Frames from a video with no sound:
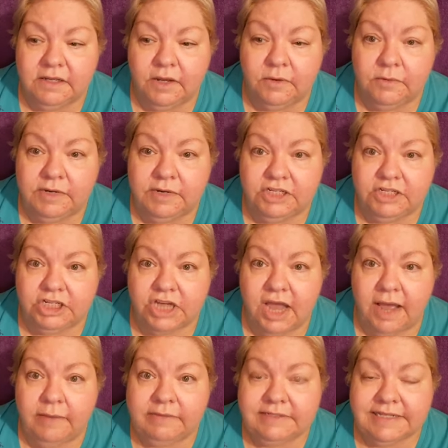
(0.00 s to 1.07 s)
which
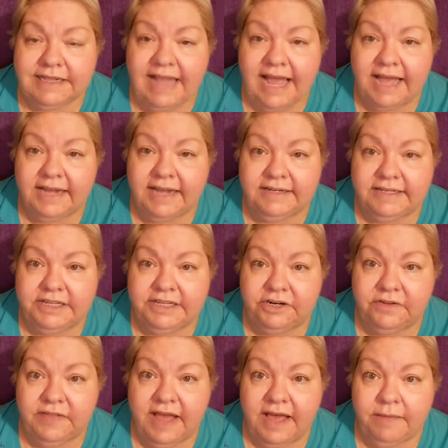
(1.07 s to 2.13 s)
I was glad to
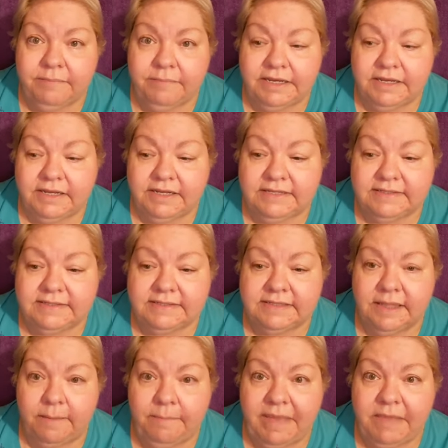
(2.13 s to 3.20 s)
hear that because
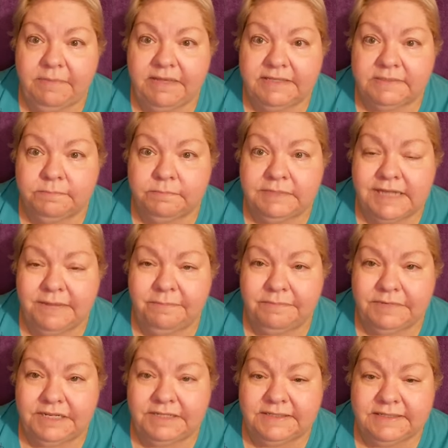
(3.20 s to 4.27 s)
that baby's temp
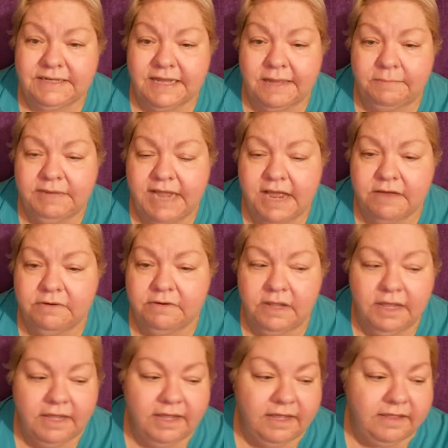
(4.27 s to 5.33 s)
needs to come down.
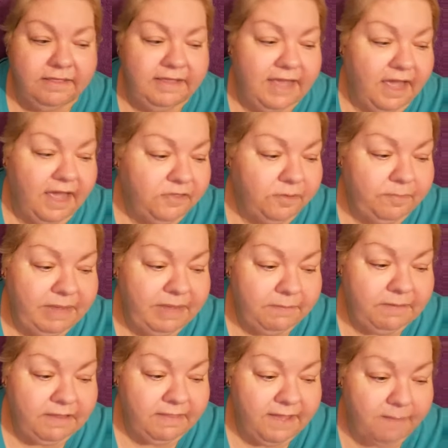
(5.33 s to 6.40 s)
The other
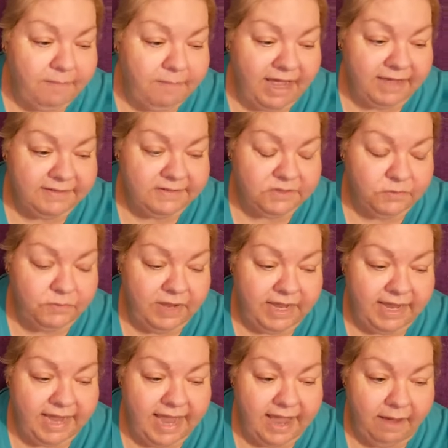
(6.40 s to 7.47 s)
baby that passed
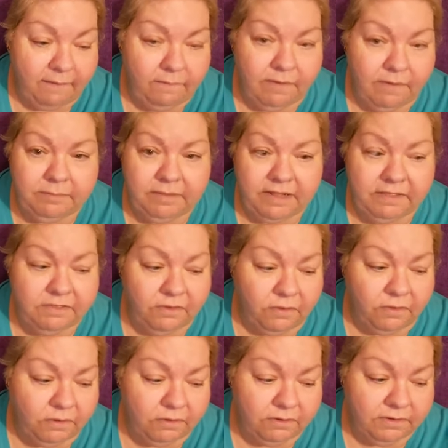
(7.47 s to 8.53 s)
away at one month
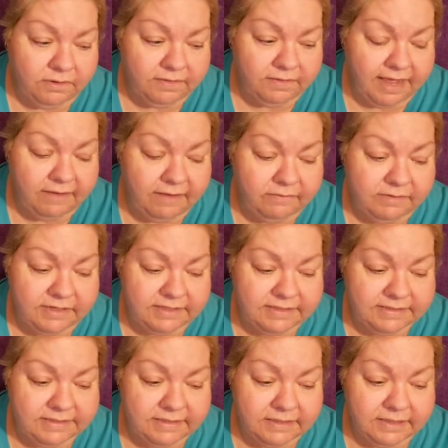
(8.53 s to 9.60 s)
old, that
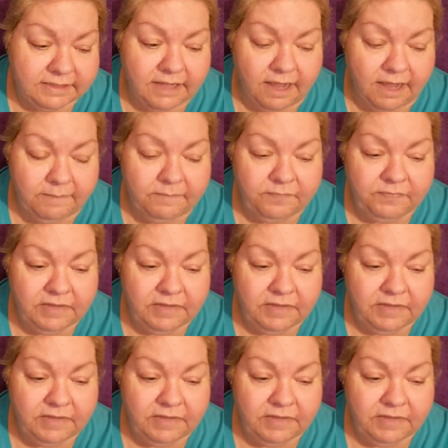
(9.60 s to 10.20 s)
was um,